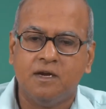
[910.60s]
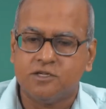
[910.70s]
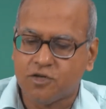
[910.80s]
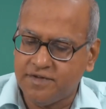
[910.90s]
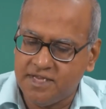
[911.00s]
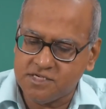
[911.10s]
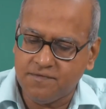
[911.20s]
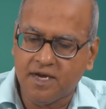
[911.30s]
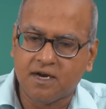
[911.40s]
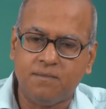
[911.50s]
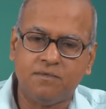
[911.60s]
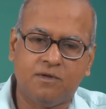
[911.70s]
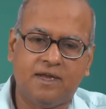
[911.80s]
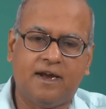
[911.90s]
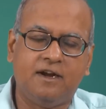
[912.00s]
So, with this we come to
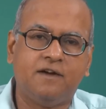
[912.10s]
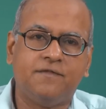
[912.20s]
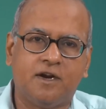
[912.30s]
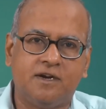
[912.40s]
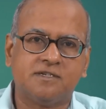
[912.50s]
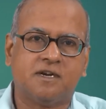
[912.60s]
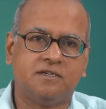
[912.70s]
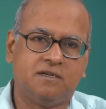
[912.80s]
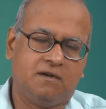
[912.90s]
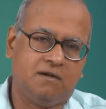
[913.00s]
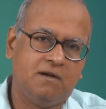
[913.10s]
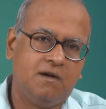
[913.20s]
the end of our discussion